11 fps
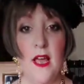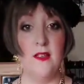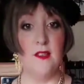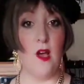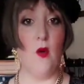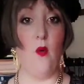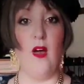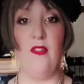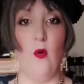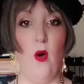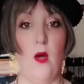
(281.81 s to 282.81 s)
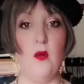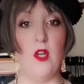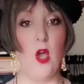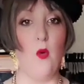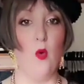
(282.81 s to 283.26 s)
So I thought I
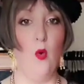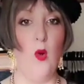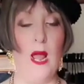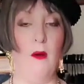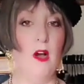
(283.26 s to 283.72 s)
would go all out.